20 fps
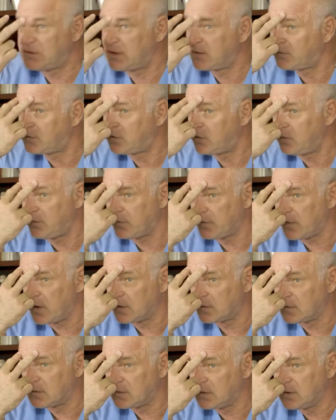You have 2
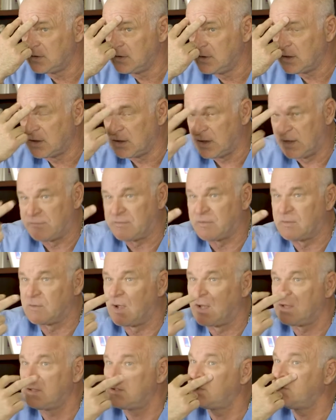frontals, left and
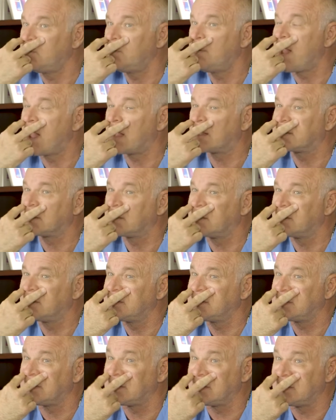right, 2
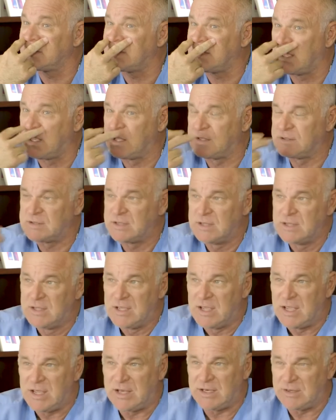maxillaries under the eyes,
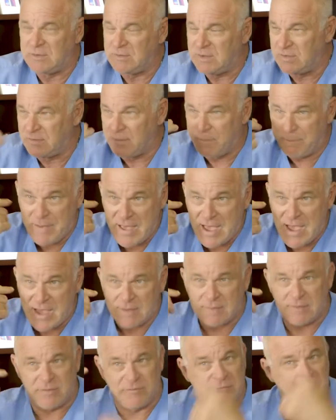and in the
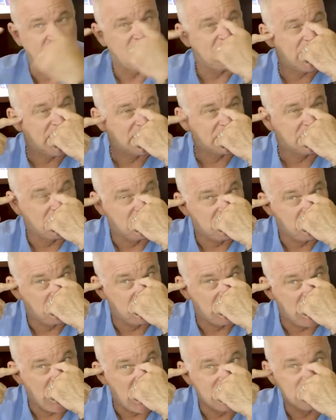back, if you connect the 2
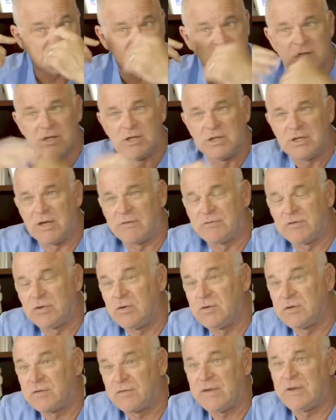dots, you have
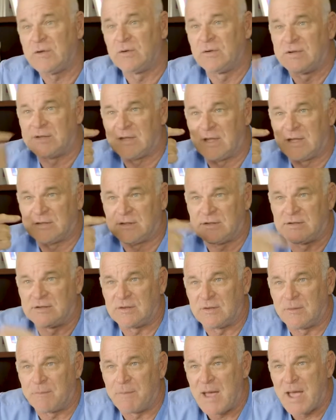2 sphenoid sinuses
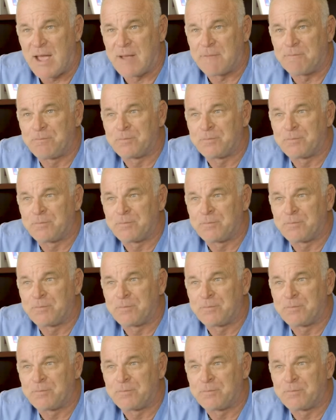in the back.